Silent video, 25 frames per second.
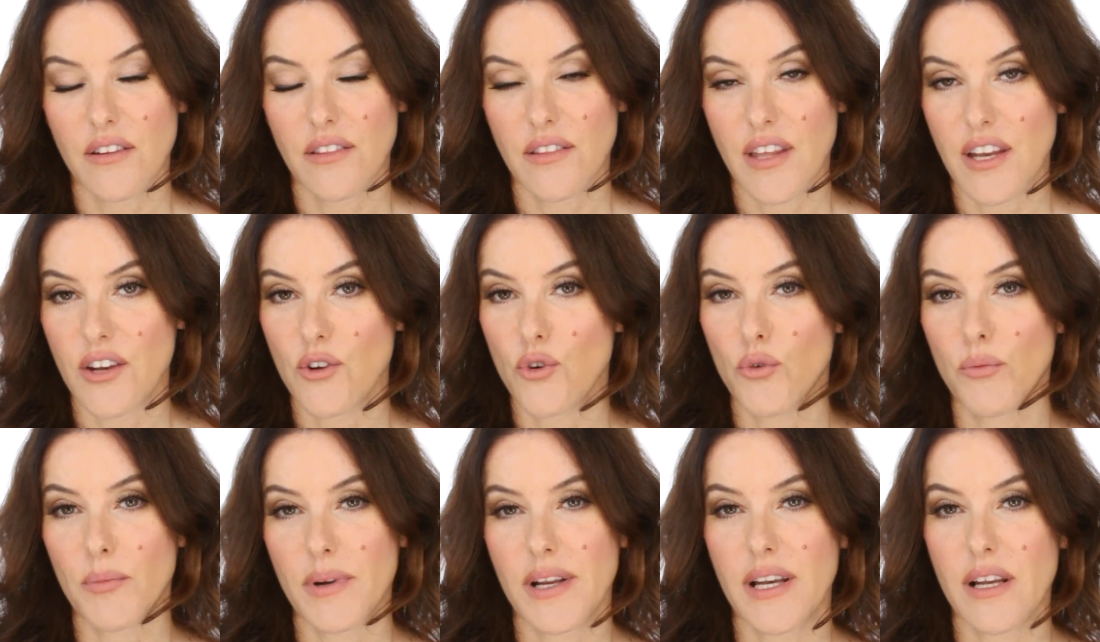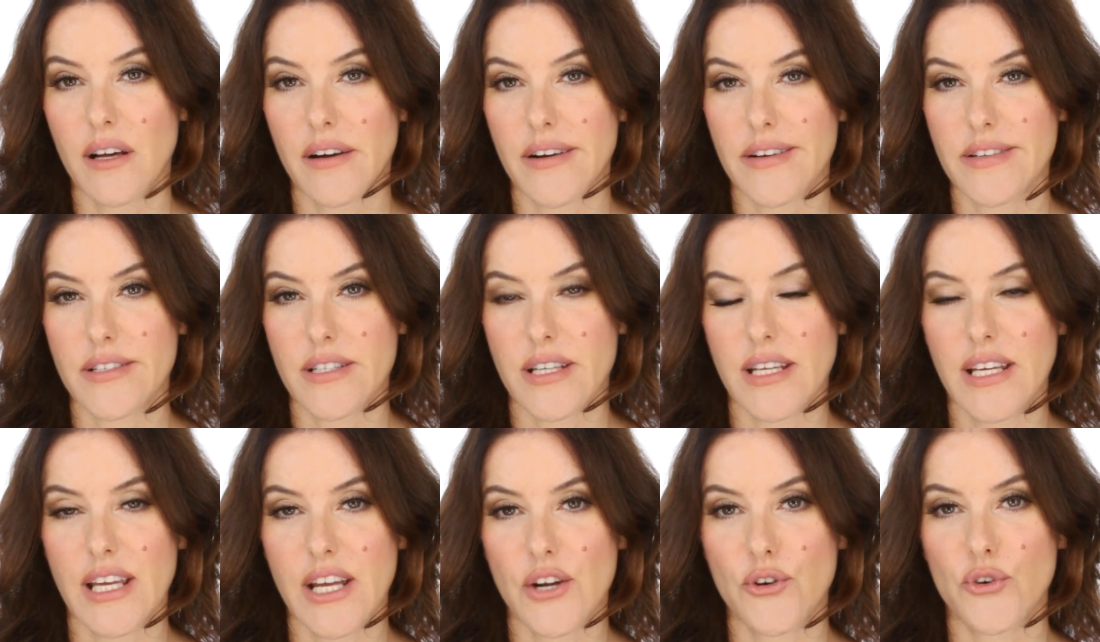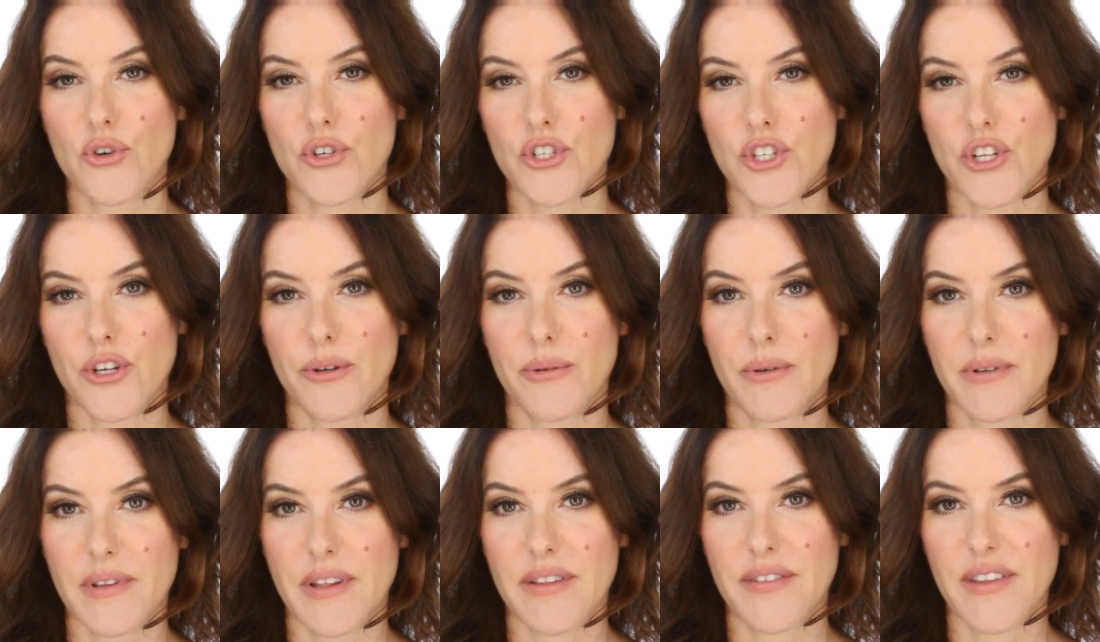they normally last a year or
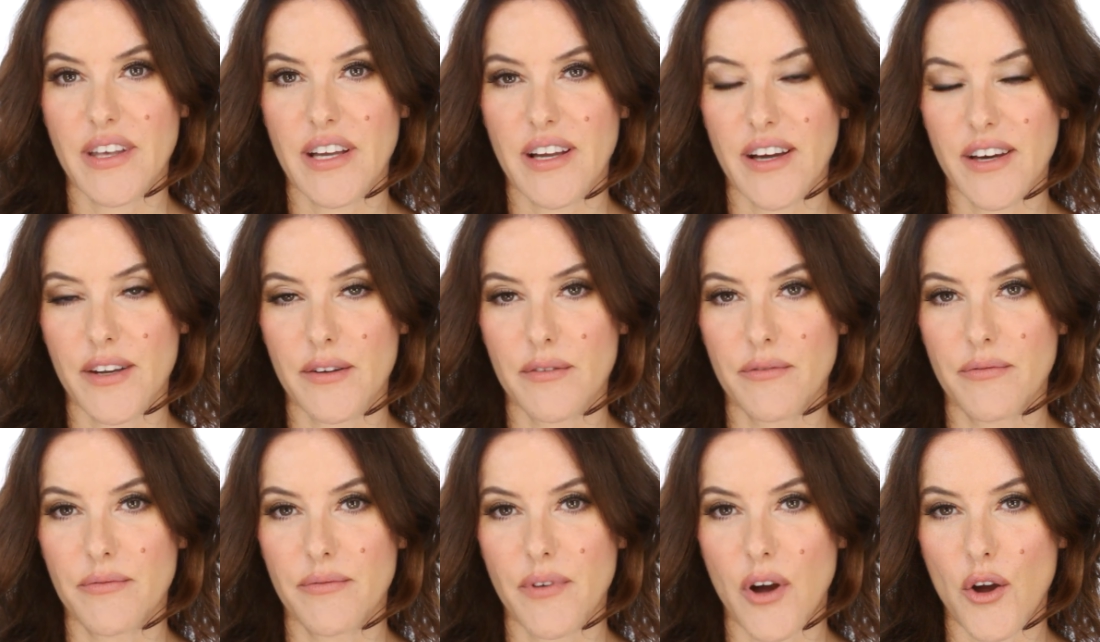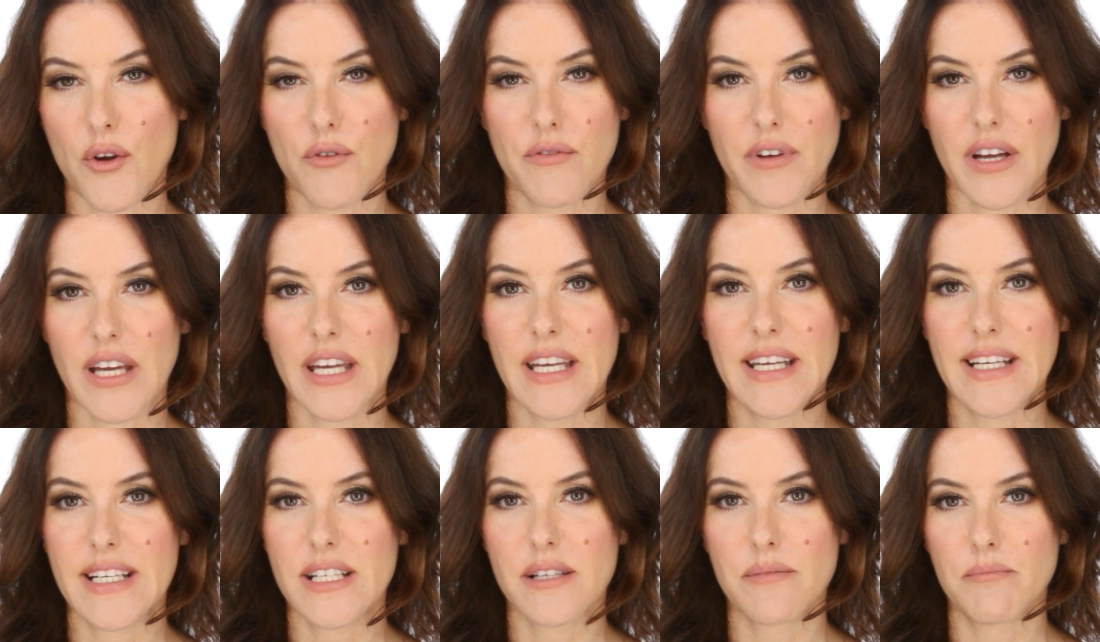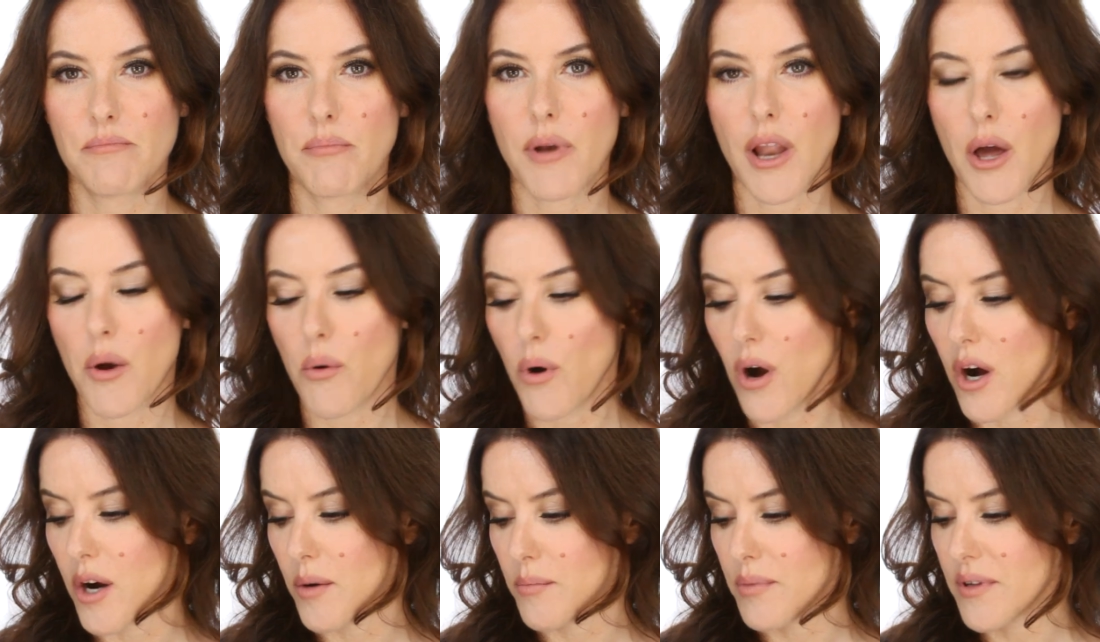two and then they kind of overheat and
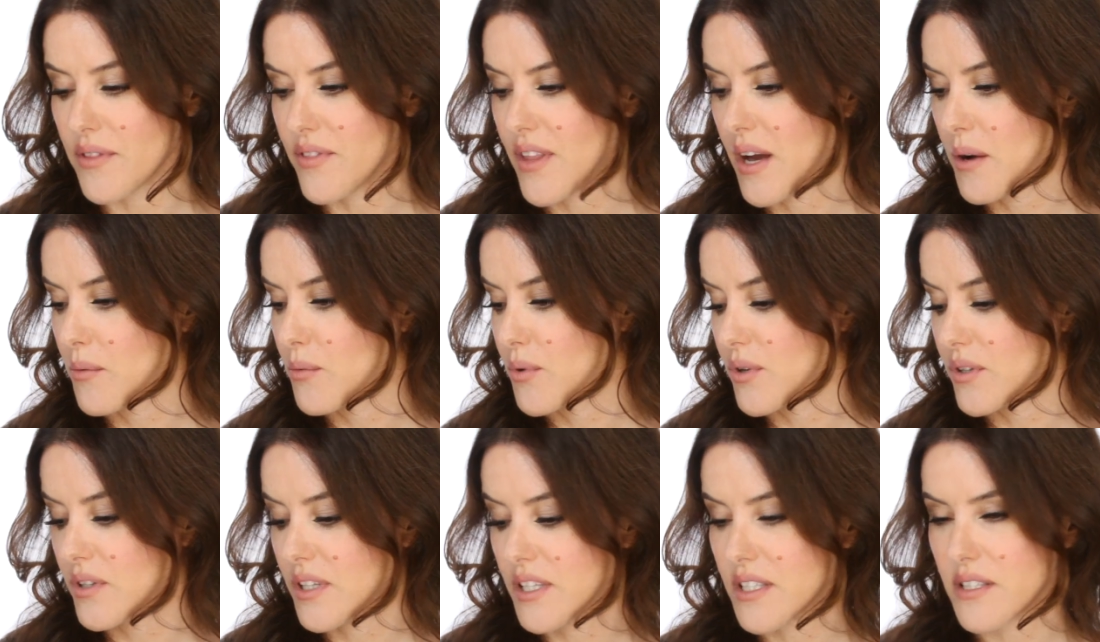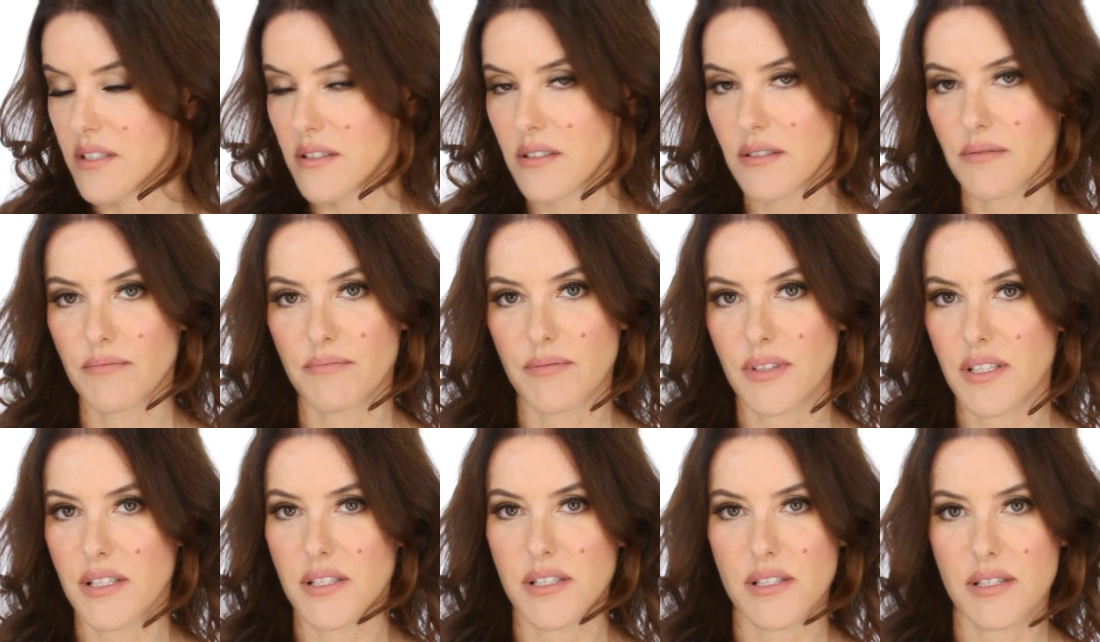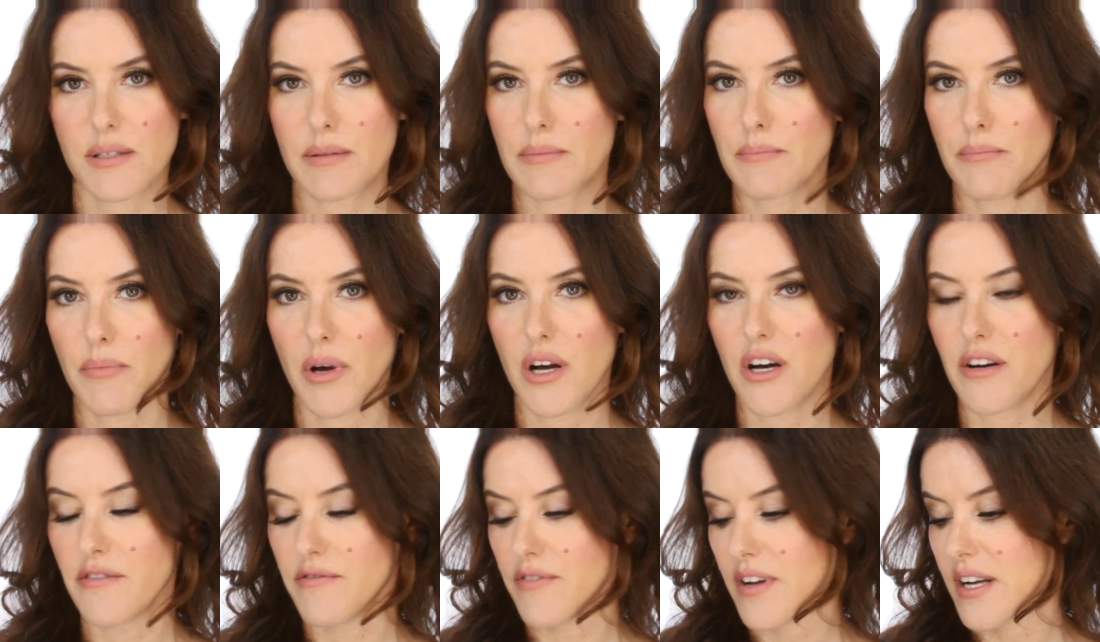blow up. And that one is
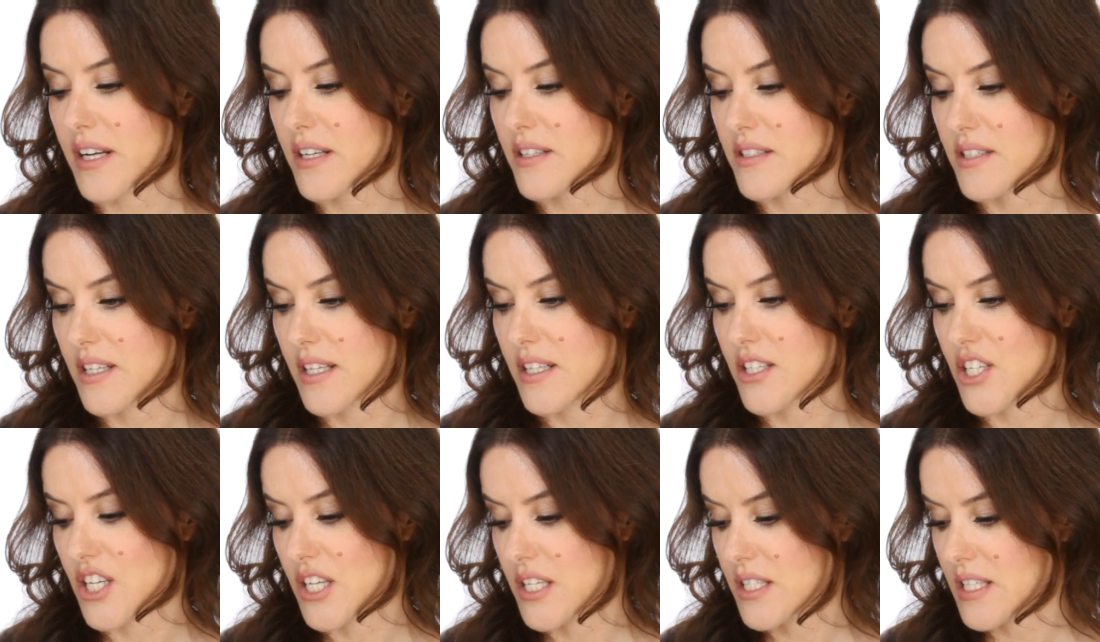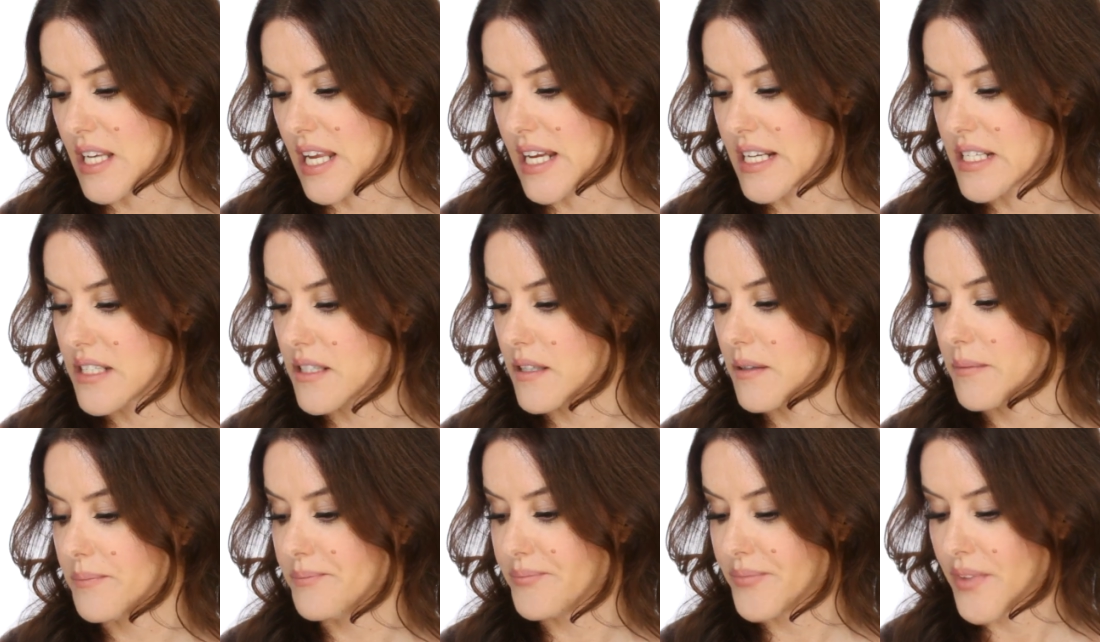perfect 6 years later.